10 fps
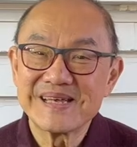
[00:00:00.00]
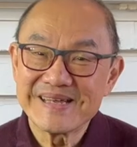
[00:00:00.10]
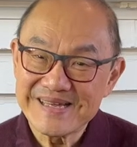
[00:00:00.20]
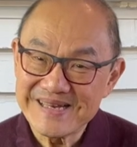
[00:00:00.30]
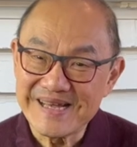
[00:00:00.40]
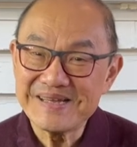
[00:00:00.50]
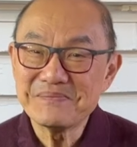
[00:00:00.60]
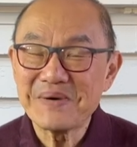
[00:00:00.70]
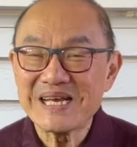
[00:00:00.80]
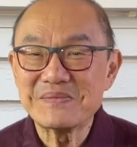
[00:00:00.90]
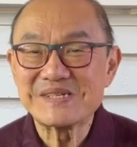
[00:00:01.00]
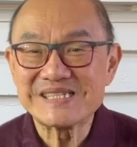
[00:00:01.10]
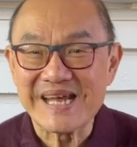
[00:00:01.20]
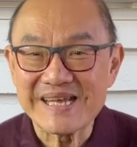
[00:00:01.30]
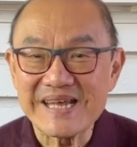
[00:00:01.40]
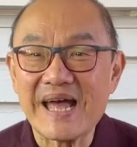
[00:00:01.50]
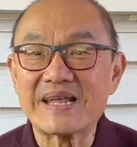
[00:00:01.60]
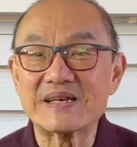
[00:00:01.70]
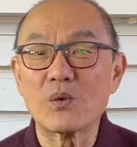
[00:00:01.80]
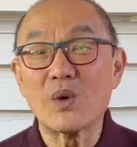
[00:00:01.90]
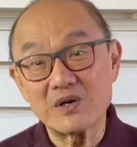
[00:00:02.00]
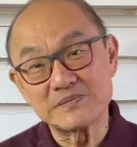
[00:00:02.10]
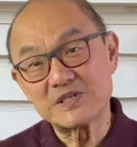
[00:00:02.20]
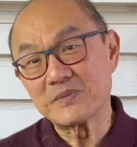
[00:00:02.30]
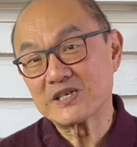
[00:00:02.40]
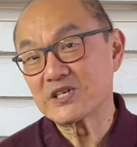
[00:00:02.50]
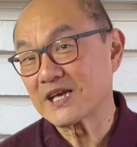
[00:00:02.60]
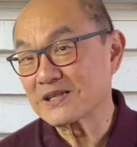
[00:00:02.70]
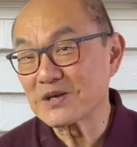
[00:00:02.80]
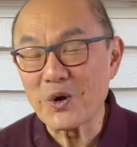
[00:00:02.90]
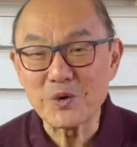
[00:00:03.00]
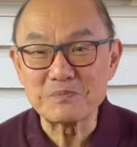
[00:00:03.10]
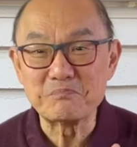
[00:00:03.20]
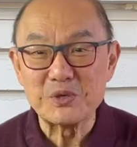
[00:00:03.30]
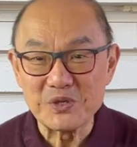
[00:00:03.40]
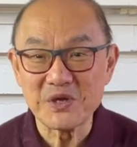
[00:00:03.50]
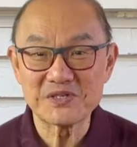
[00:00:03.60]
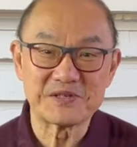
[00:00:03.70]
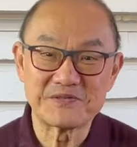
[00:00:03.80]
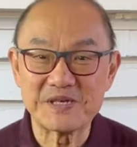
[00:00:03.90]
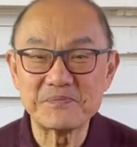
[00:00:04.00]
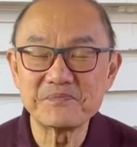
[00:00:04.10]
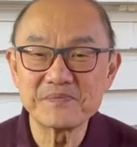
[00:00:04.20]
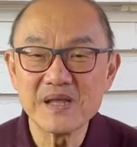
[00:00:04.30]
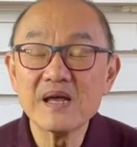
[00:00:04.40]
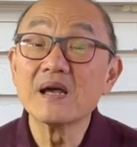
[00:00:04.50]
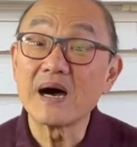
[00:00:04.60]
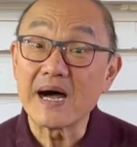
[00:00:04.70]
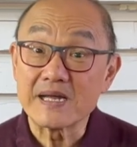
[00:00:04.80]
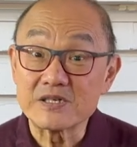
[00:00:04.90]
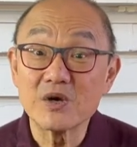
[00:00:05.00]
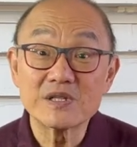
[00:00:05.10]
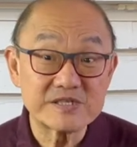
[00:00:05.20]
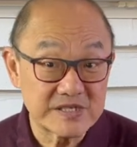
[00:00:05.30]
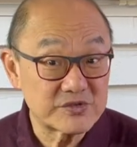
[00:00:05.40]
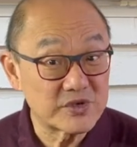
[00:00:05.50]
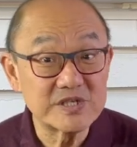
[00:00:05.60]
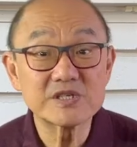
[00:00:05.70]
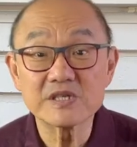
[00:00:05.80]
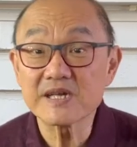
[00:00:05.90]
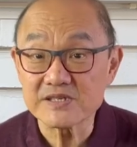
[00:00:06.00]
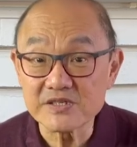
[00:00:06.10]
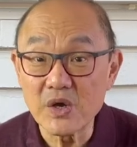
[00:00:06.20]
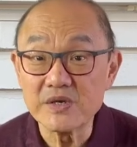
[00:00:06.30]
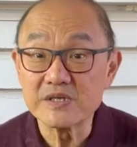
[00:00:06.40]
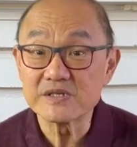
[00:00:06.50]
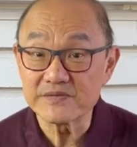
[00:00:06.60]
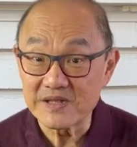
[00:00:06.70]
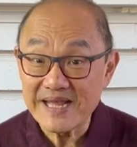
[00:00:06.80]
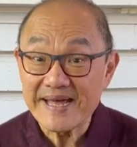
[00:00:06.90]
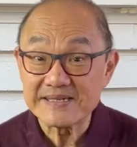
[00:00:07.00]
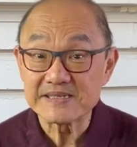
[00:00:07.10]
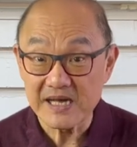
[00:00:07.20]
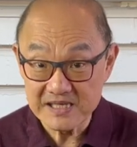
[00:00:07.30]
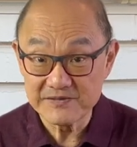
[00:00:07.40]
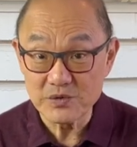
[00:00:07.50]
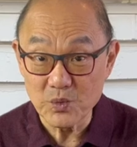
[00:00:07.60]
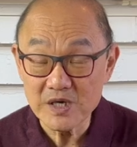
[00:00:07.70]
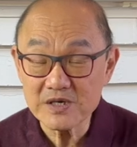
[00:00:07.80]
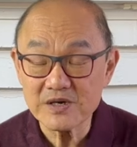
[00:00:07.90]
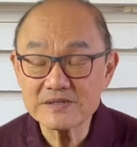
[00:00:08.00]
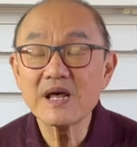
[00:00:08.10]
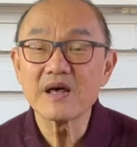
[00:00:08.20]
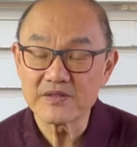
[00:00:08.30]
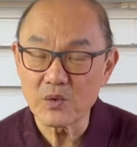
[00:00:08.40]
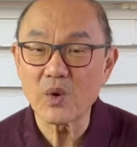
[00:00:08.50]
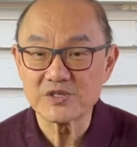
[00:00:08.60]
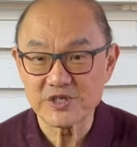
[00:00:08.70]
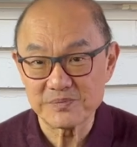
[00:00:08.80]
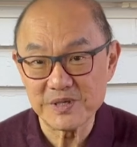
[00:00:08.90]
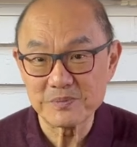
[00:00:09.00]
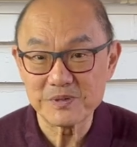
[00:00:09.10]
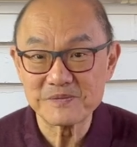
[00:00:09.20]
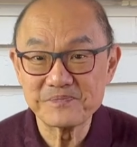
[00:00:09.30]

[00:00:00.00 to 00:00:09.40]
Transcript: G'day, my name is Tech and welcome to my channel called Bootlosophy. I acknowledge the traditional custodians of the lands I live and work on, the Wajak people.